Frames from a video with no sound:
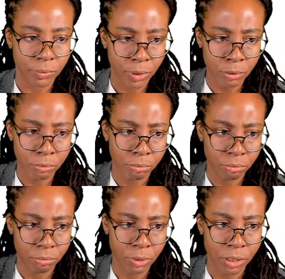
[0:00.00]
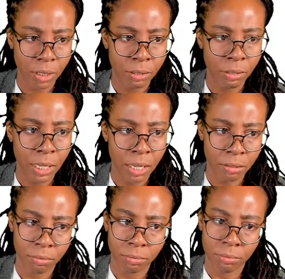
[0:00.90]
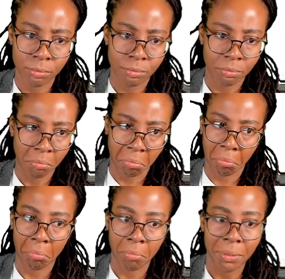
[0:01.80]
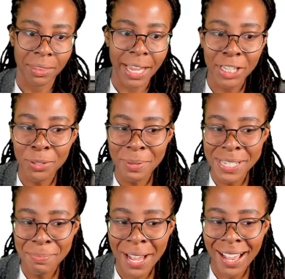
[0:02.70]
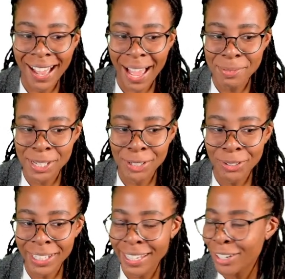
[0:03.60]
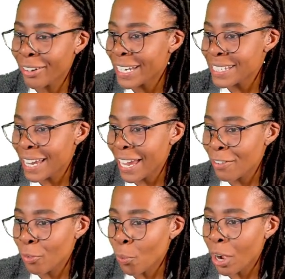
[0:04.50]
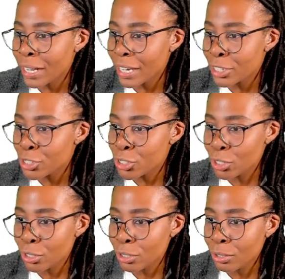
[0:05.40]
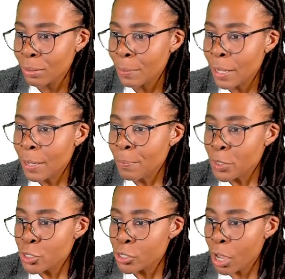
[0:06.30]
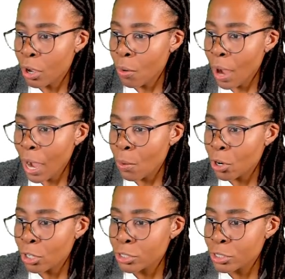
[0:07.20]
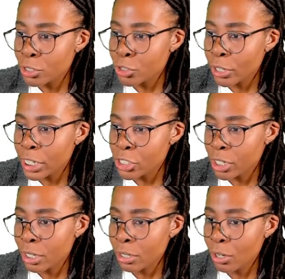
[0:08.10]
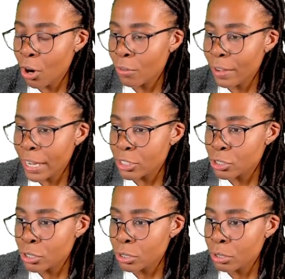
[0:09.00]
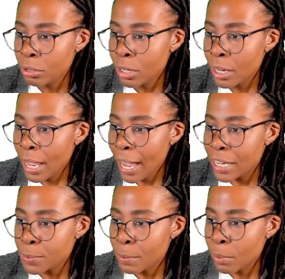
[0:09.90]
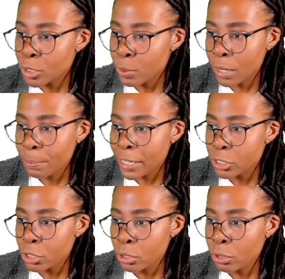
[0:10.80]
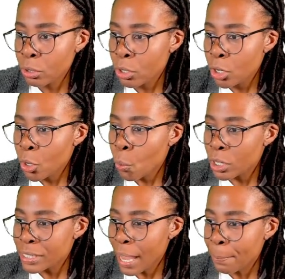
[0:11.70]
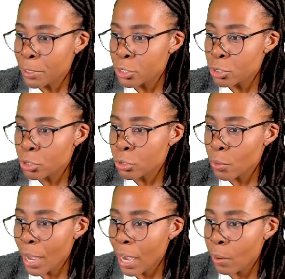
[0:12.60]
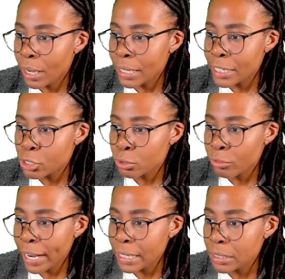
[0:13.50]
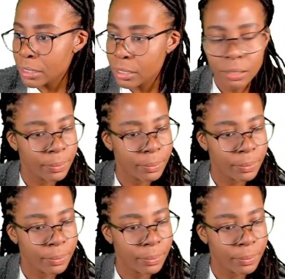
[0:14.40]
Oh, what's going on there? Thank you, Misbah. Absolutely. Great, Dave. 1 and 2. So our concentration of H2 has been multiplied by 2. What's happened to our initial rate?